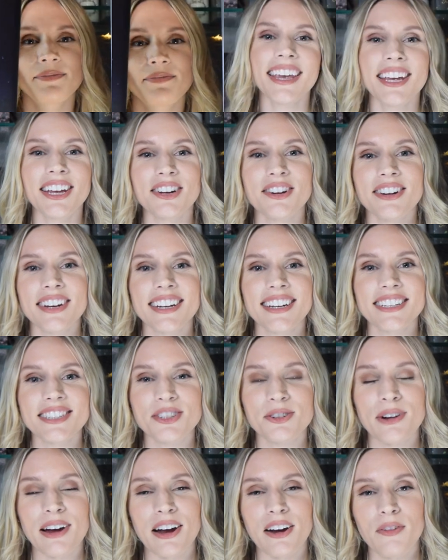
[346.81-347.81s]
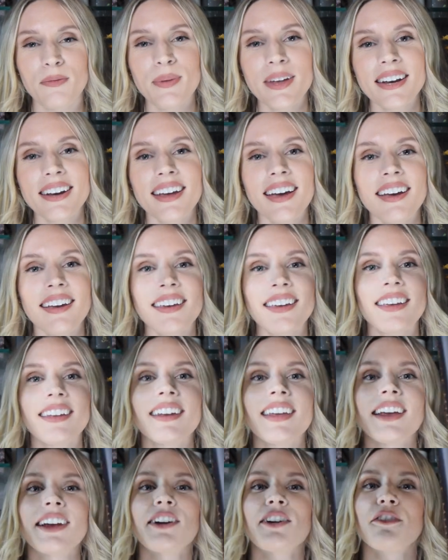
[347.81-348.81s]
Here is Crown of Midnight and
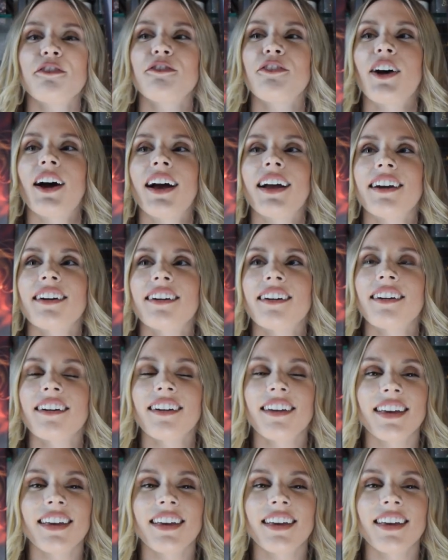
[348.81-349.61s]
Heir of Fire,